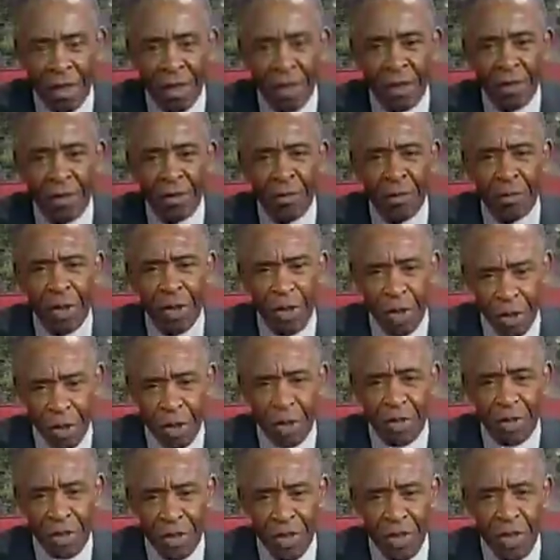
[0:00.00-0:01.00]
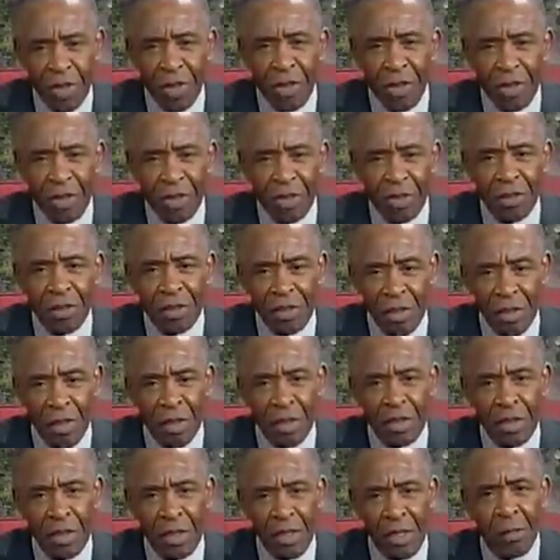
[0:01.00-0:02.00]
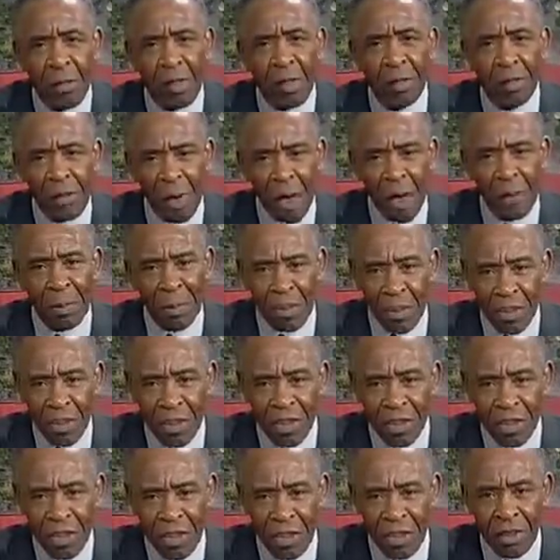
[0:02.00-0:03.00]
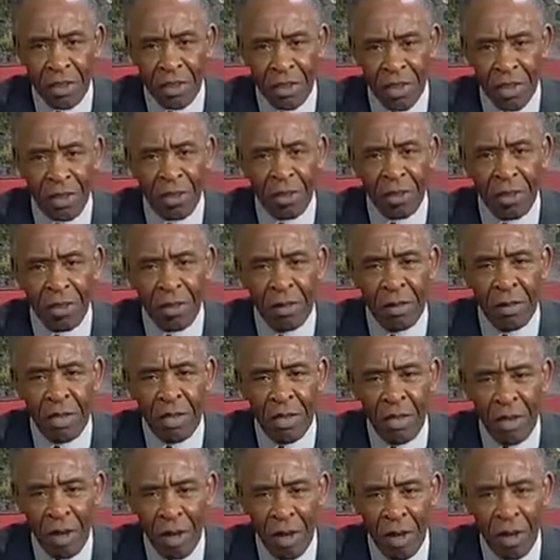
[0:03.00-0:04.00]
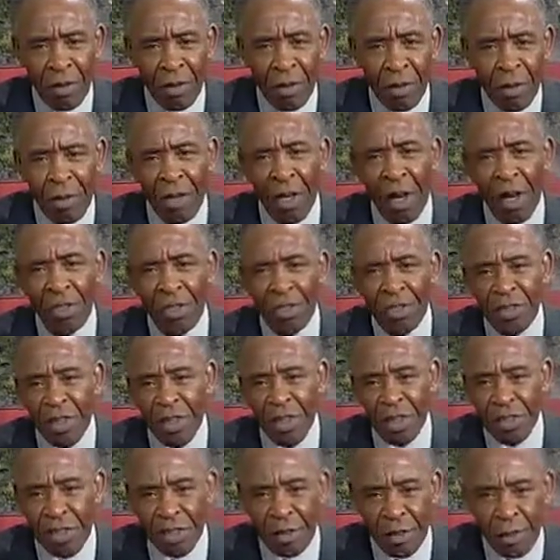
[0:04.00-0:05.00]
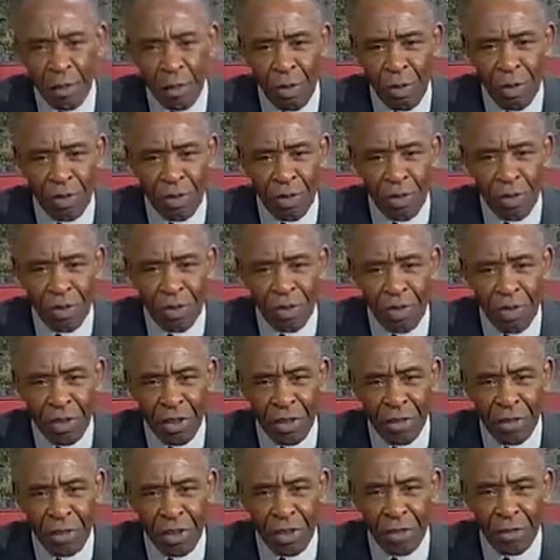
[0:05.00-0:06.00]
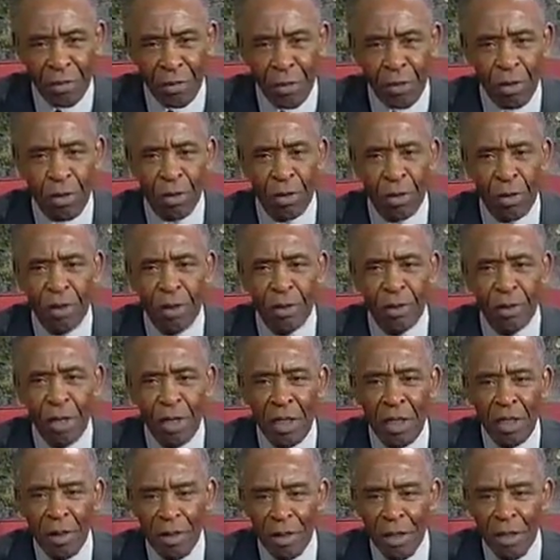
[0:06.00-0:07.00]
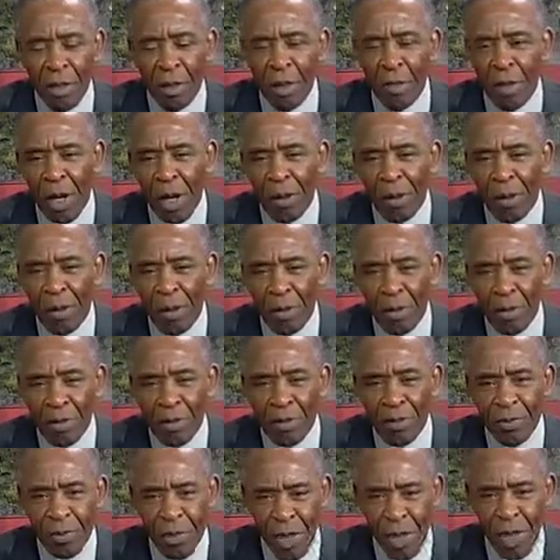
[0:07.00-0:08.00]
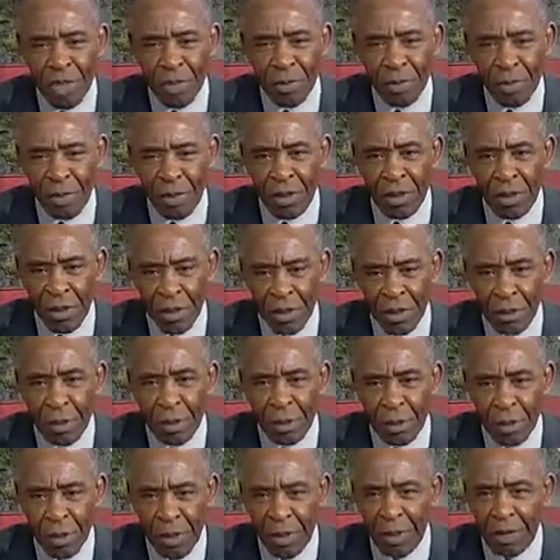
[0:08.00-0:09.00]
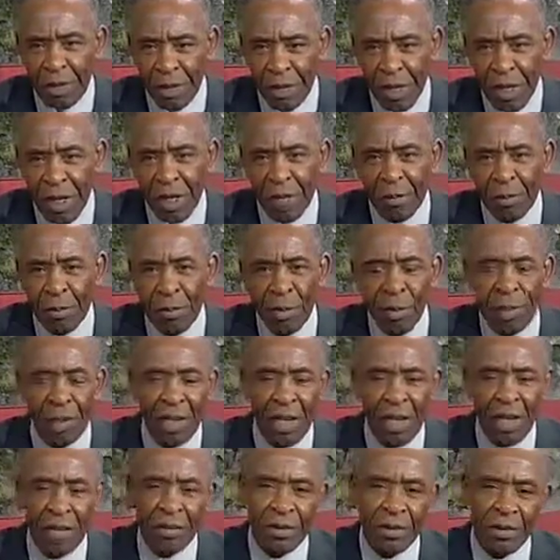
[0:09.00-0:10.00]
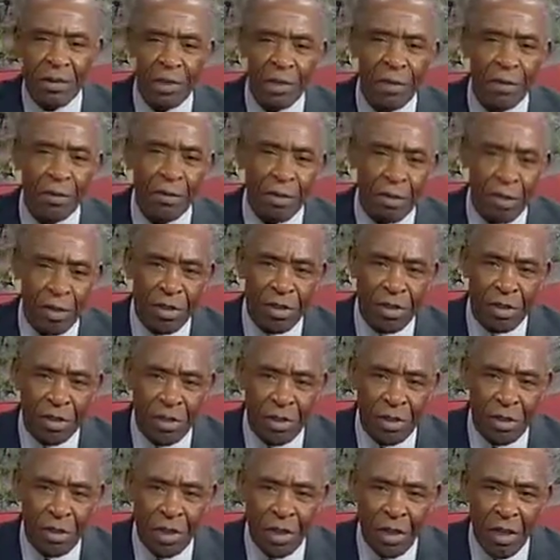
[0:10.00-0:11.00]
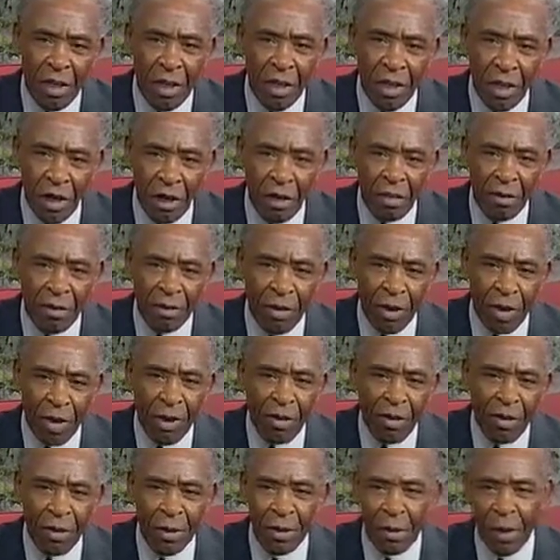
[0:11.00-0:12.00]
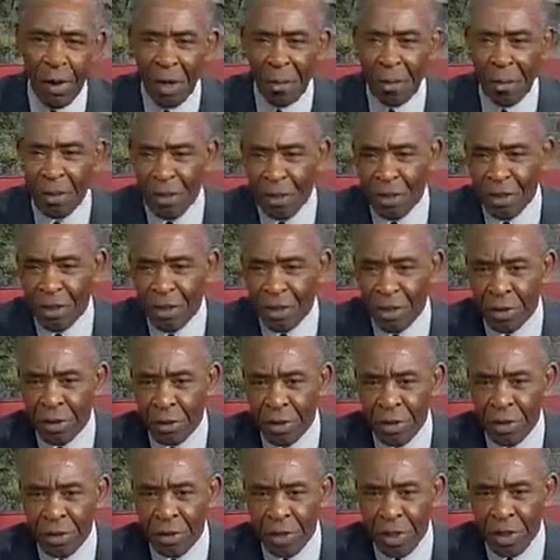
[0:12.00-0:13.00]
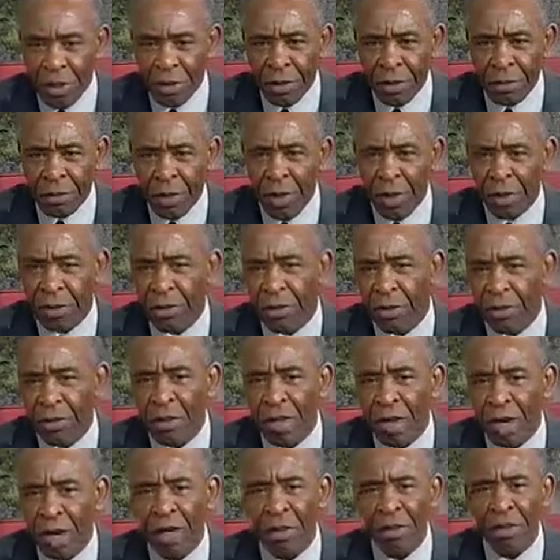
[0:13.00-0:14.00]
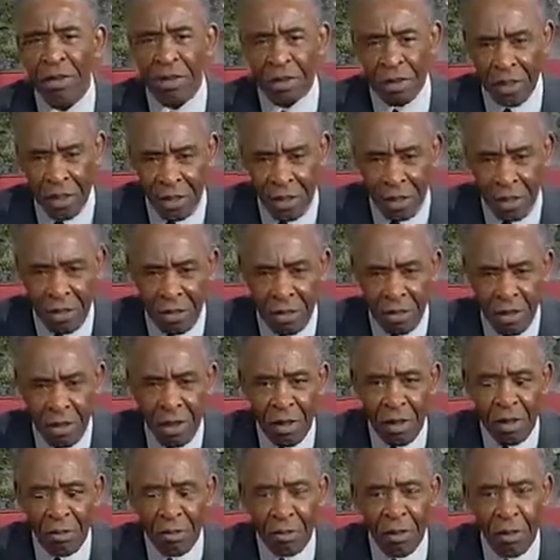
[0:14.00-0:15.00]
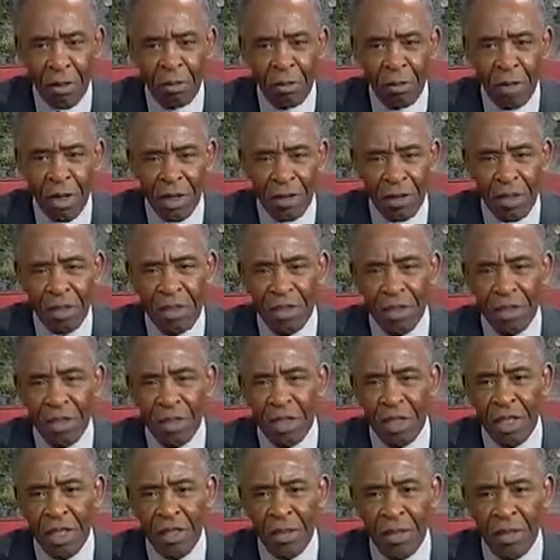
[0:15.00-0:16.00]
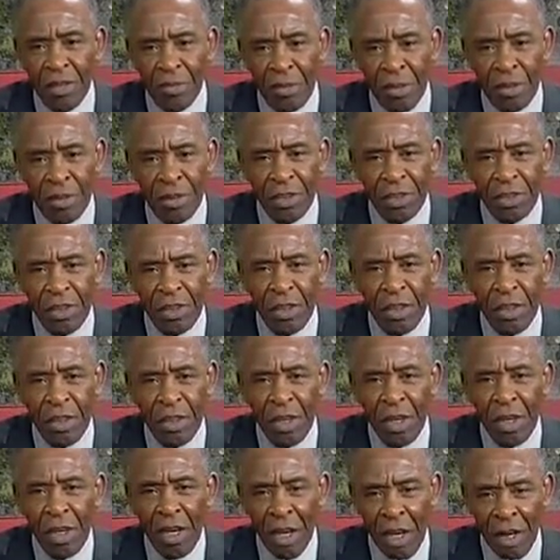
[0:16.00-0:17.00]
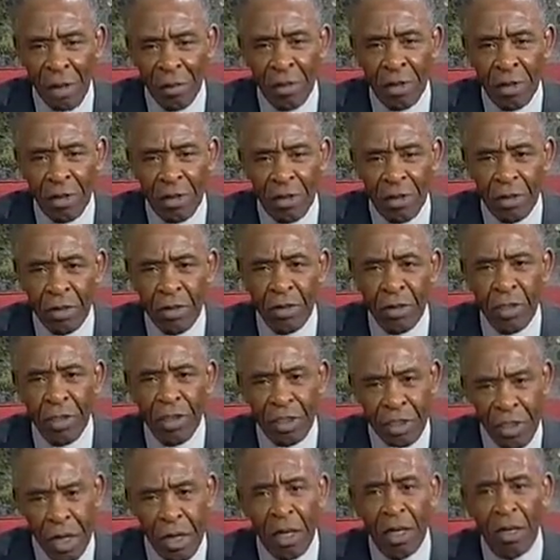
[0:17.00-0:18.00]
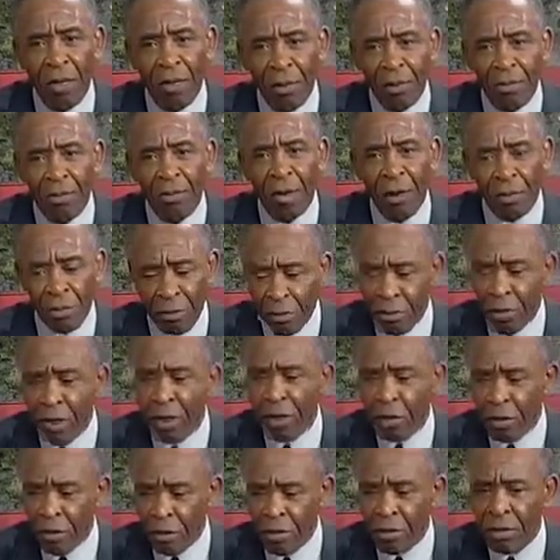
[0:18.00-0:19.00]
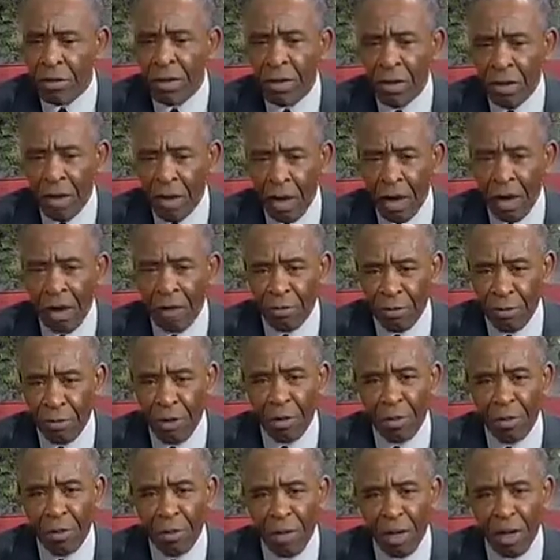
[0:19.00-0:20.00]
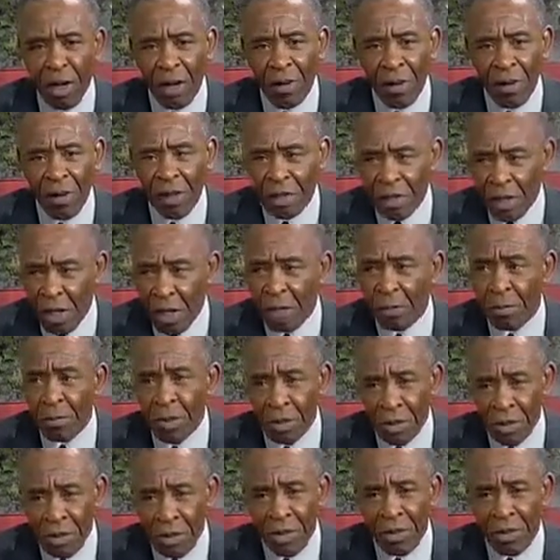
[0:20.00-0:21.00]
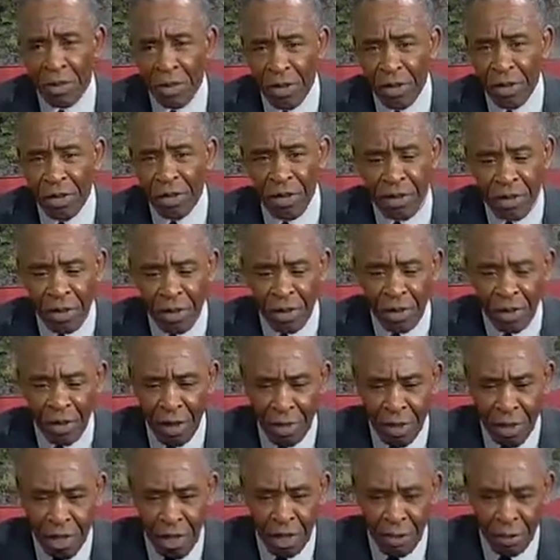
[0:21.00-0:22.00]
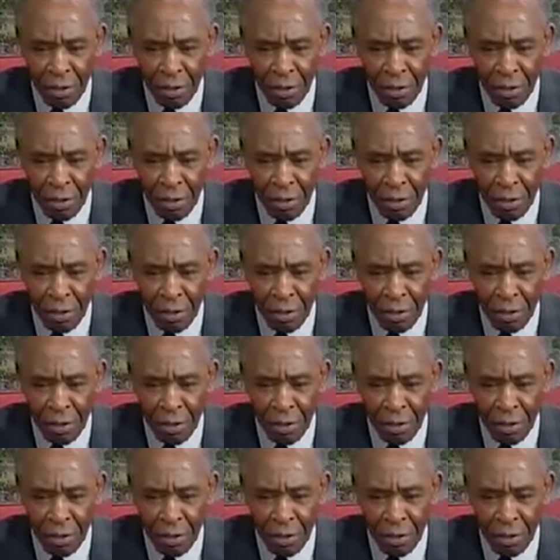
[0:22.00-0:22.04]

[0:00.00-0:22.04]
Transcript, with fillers: The issue today is the Islamic population in uh, the United States at the twenty-first century, and of course we're dealing primarily with Nashville at this particular time, pointing out the diversity of uh, this population with uh, Doctor Al-Hadid from uh, Tennessee State University and Mister Rashad Fakhruddin uh, from uh, the Islamic Center here in uh,